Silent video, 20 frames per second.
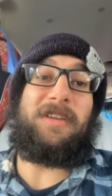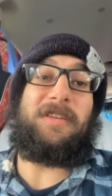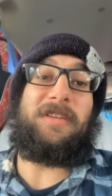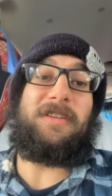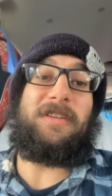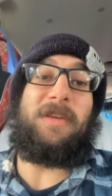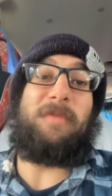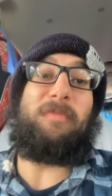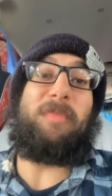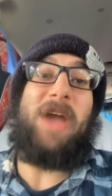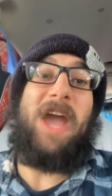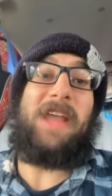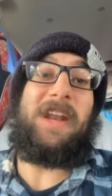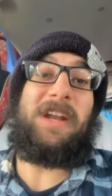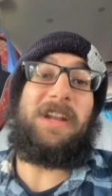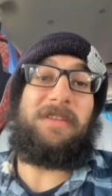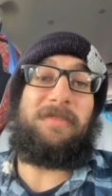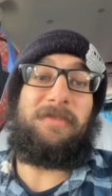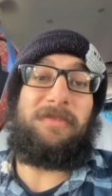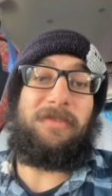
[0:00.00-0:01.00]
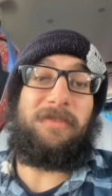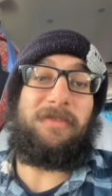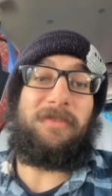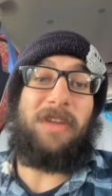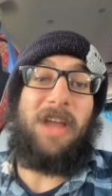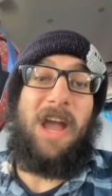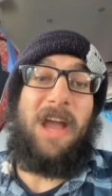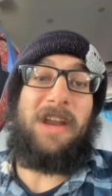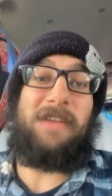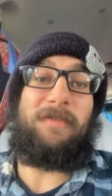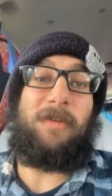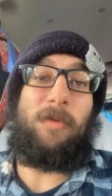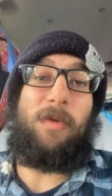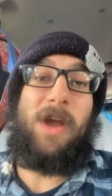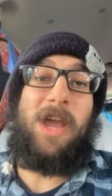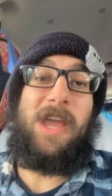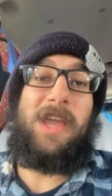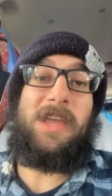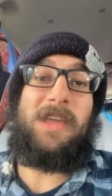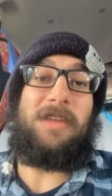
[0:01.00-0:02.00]
competitive kind of a
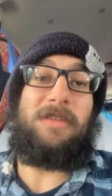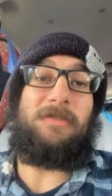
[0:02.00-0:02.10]
way.